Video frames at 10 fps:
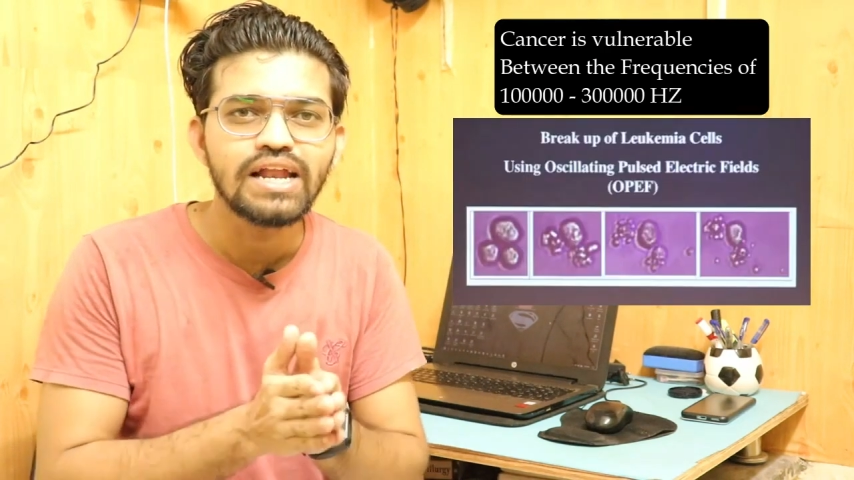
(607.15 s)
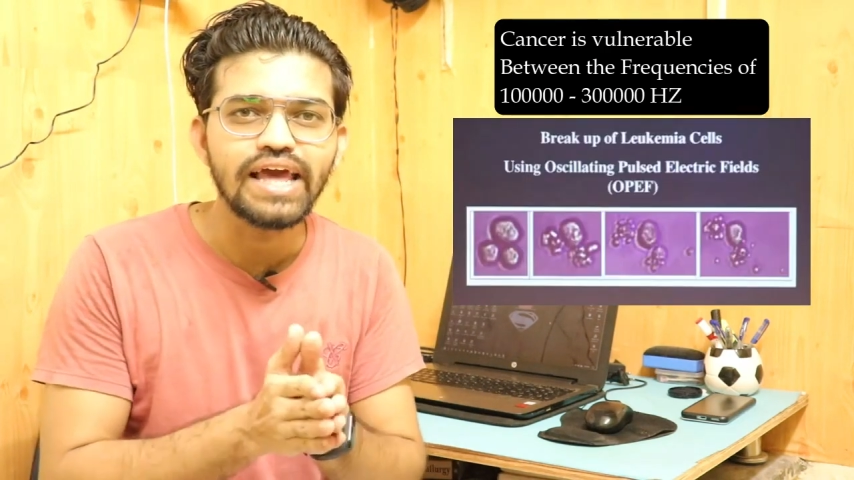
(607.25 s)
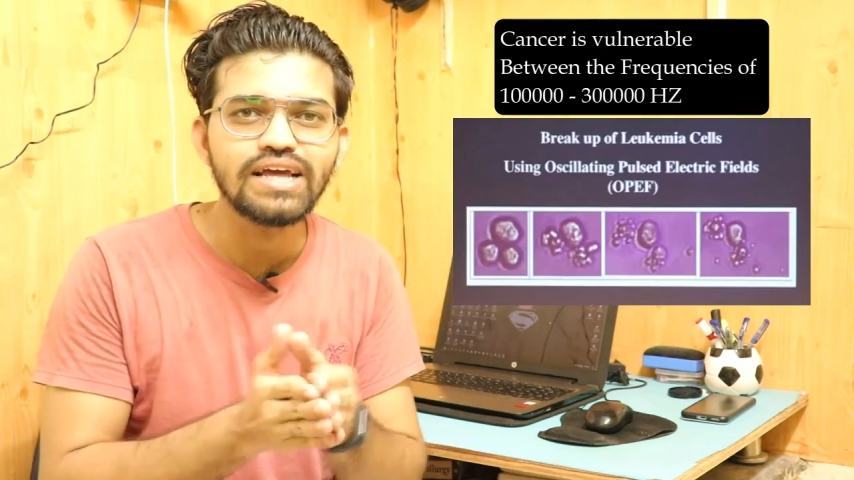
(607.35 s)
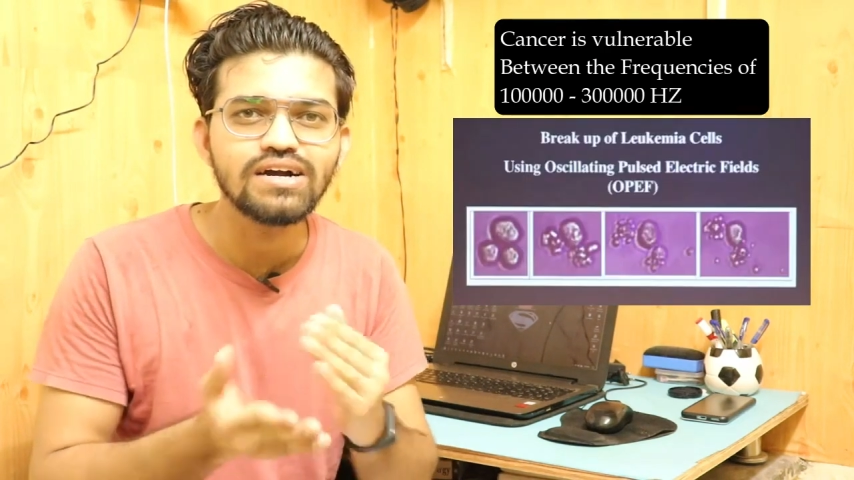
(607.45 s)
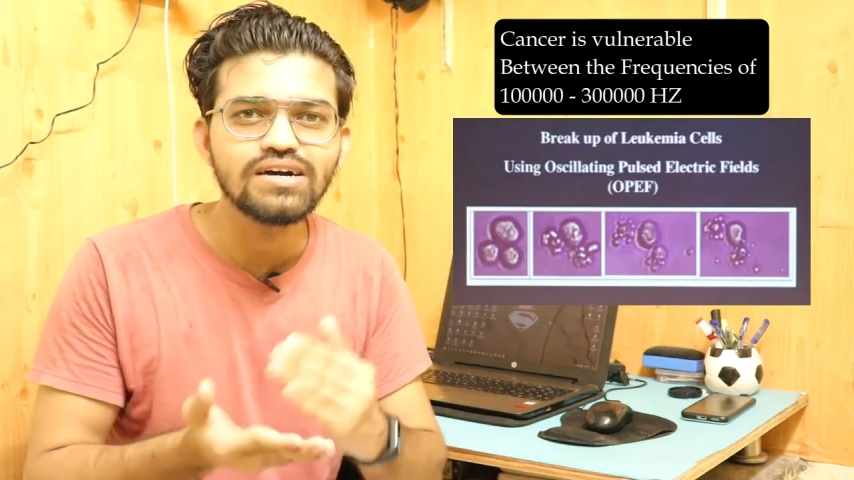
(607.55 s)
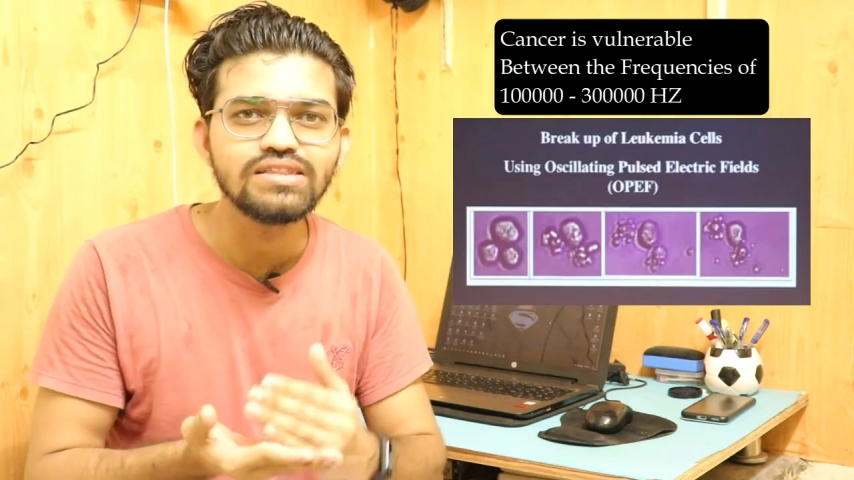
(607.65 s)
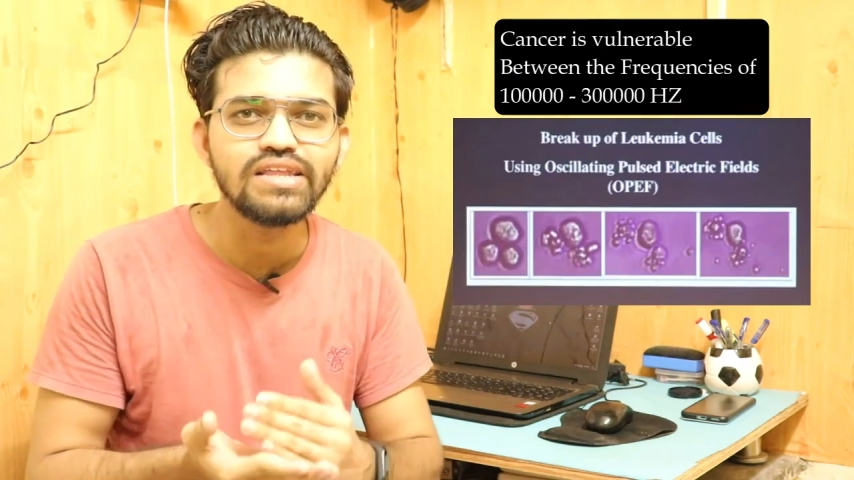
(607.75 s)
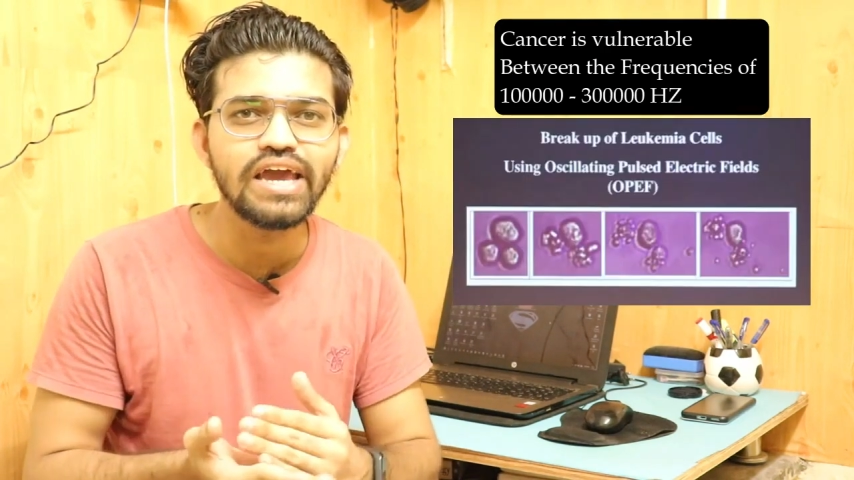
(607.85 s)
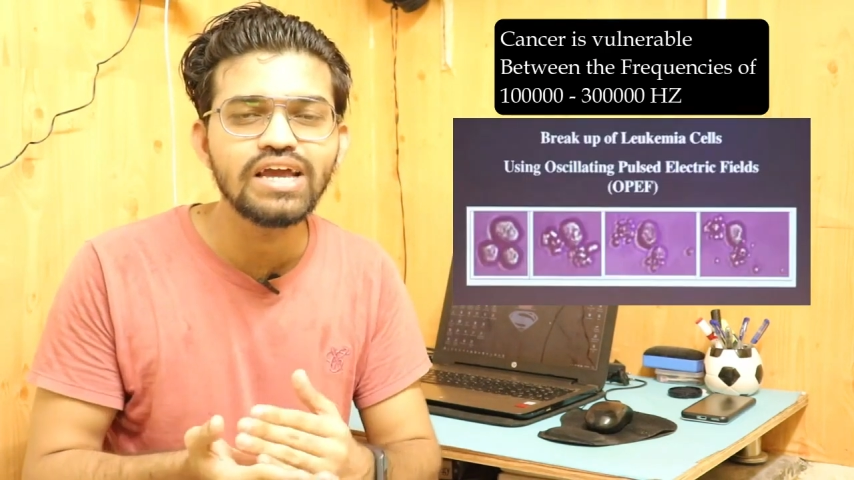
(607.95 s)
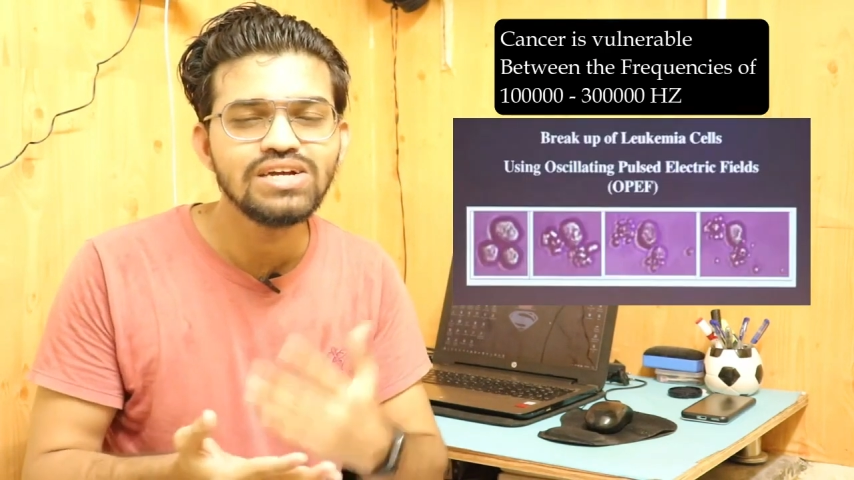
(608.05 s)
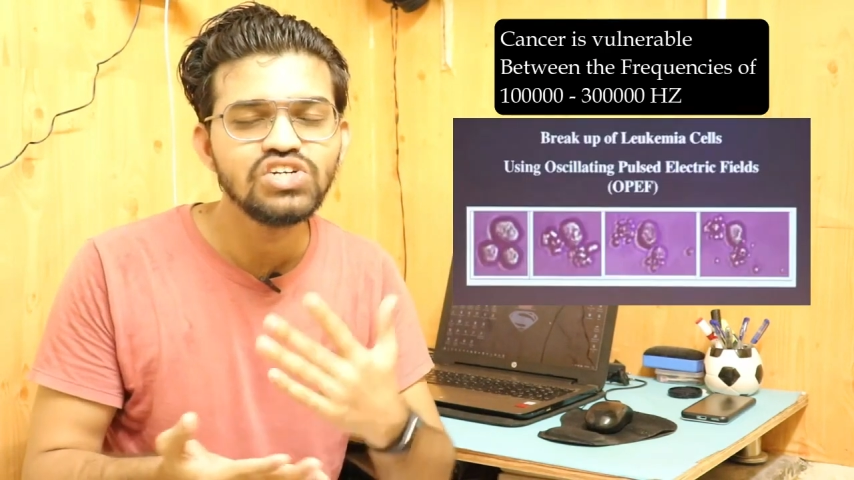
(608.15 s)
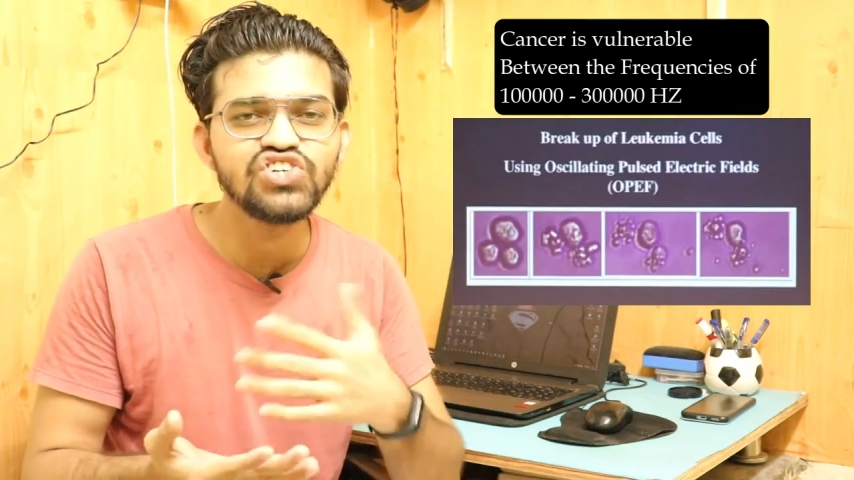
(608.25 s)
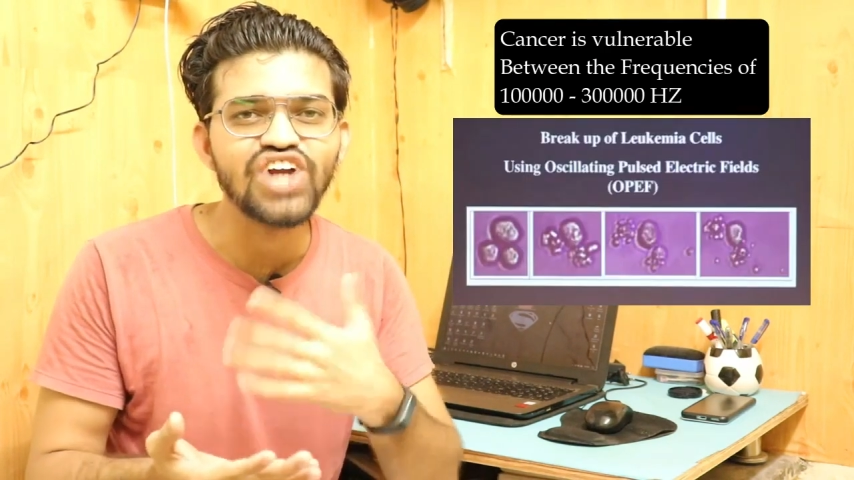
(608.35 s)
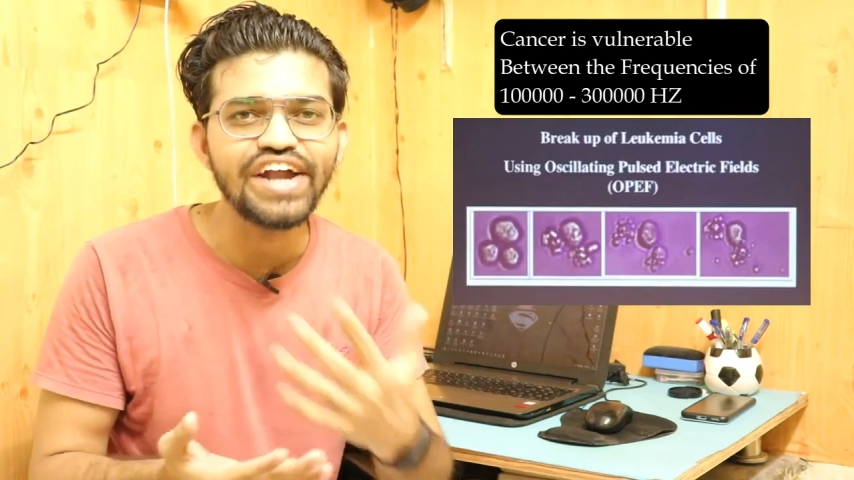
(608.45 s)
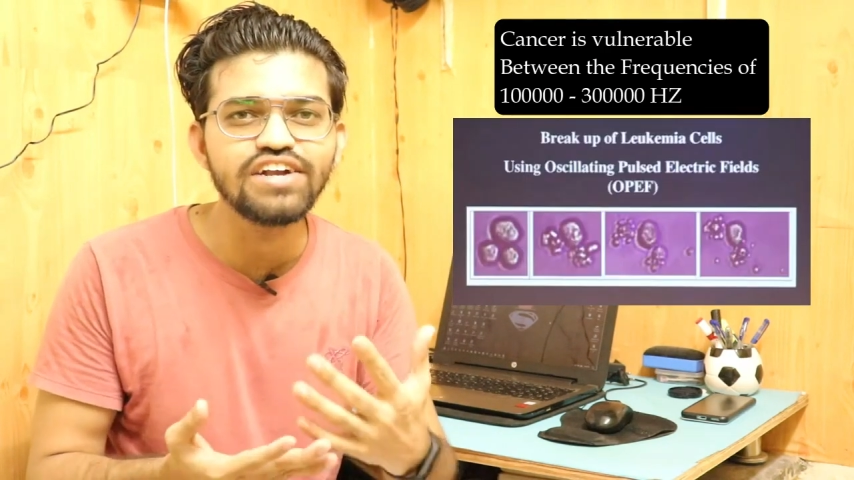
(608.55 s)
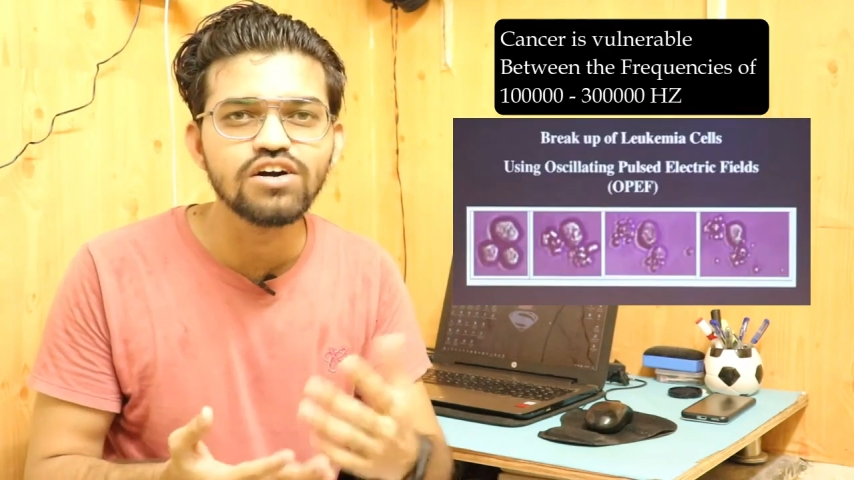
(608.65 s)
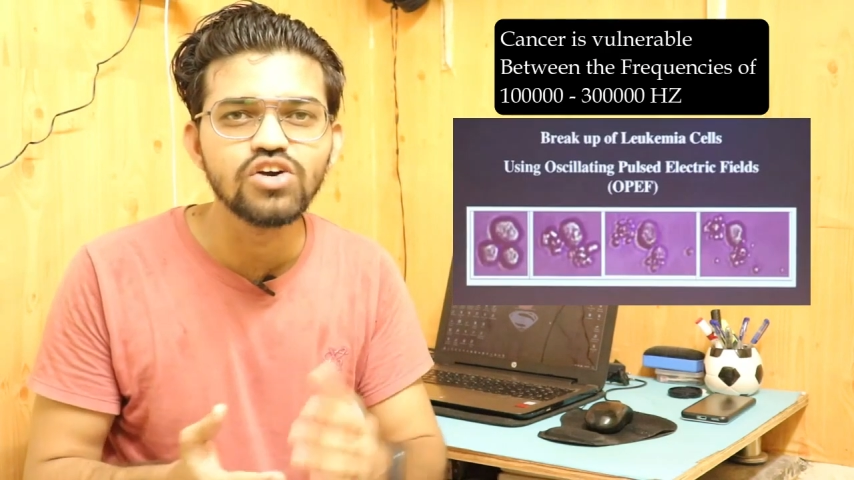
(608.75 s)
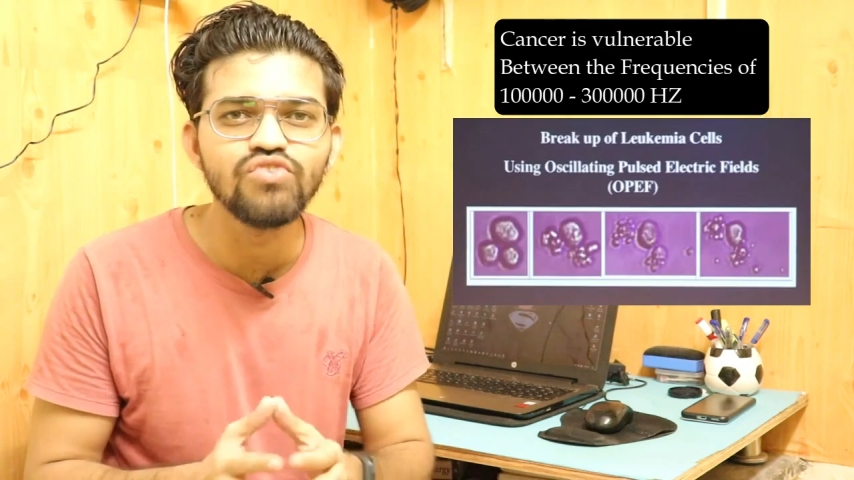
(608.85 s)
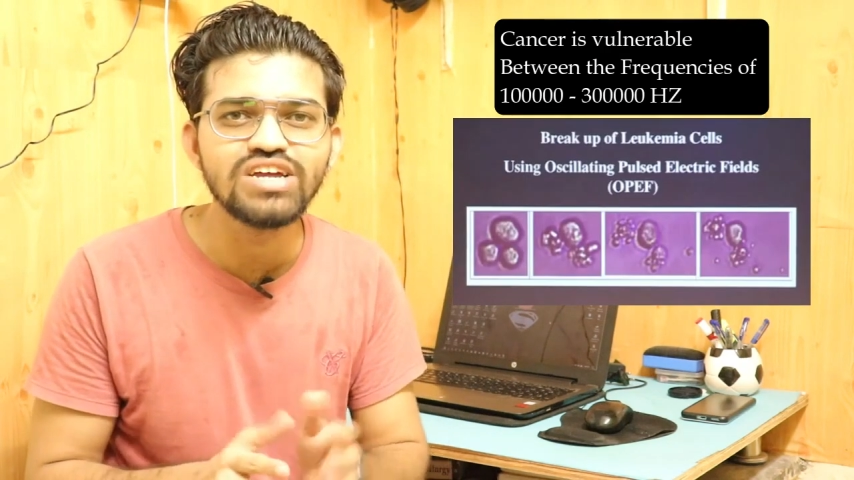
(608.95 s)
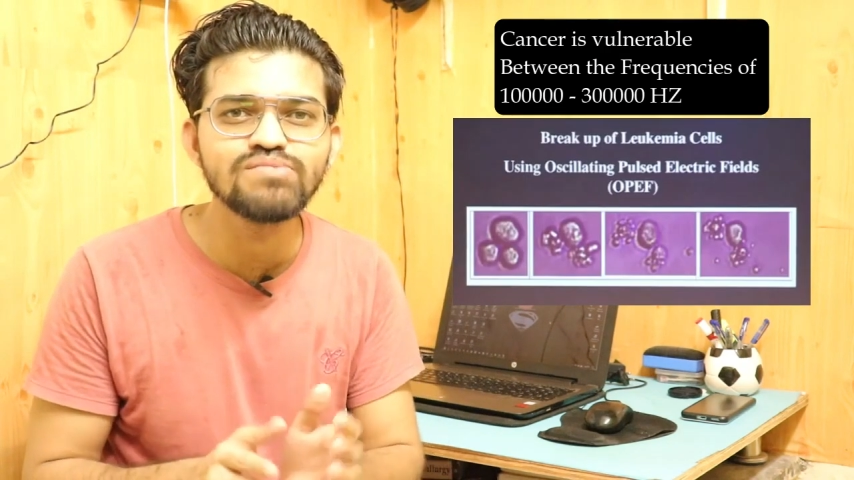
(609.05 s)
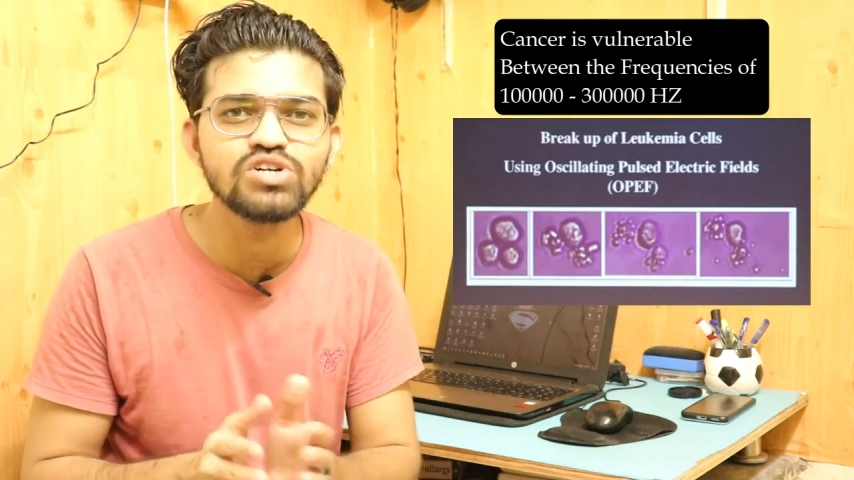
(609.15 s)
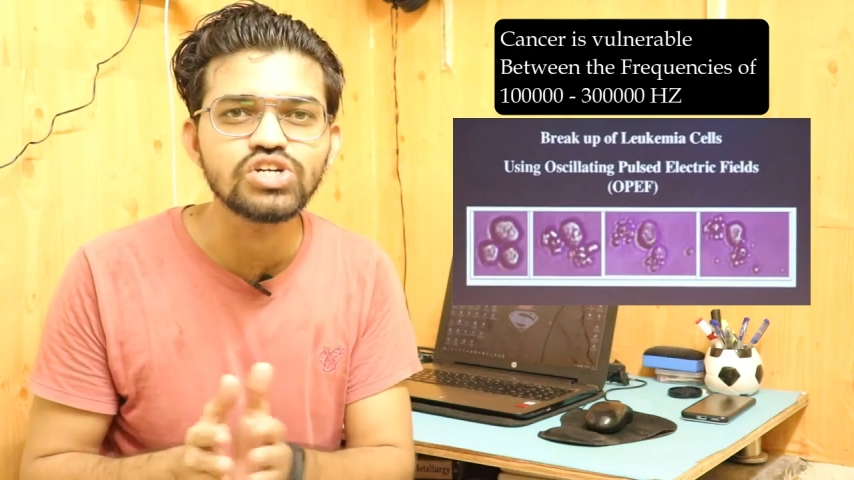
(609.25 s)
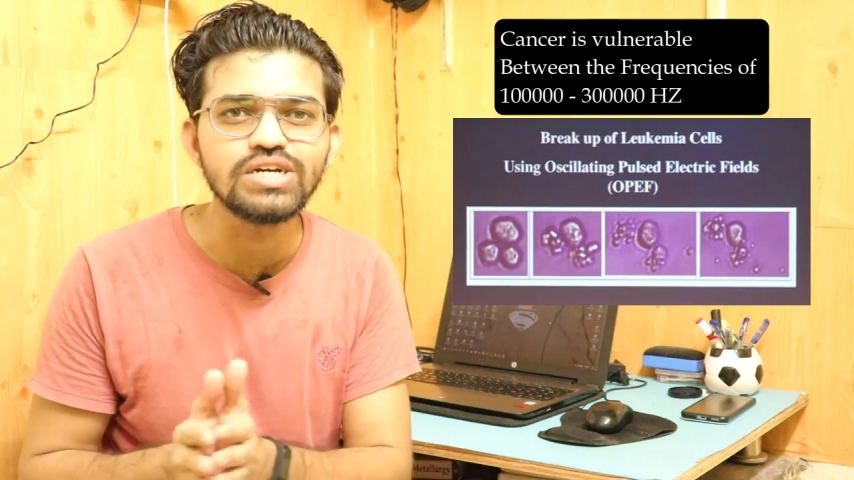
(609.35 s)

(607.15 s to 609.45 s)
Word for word: like they shattered very much